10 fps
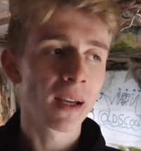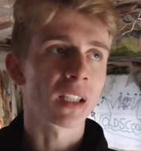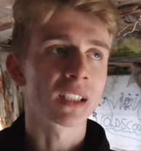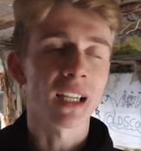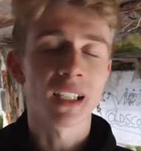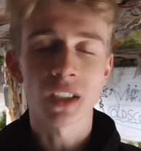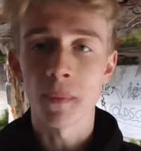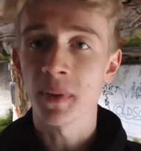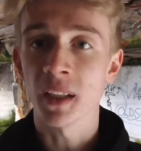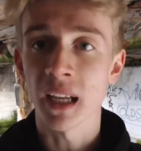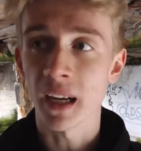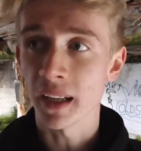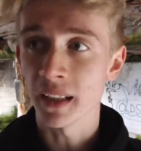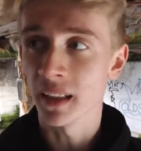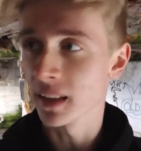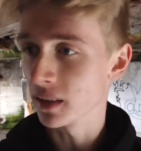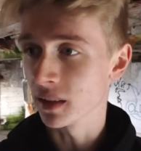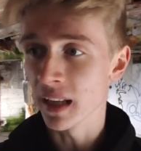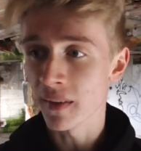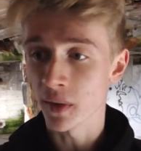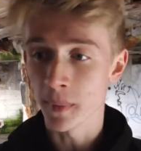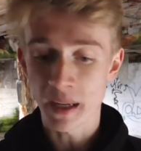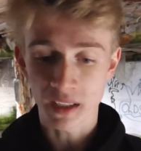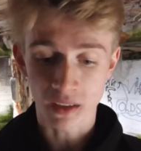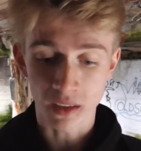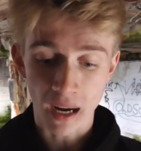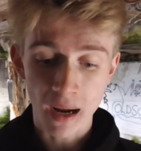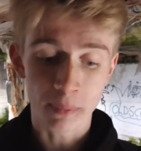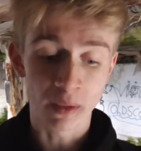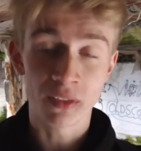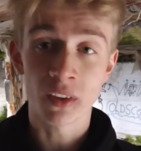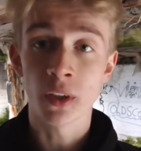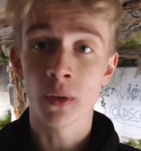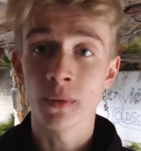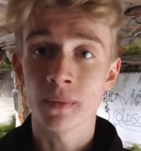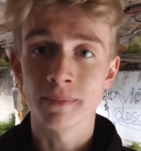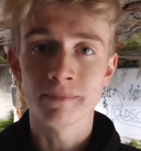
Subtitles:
it's like something that I could never imagine could happen, even though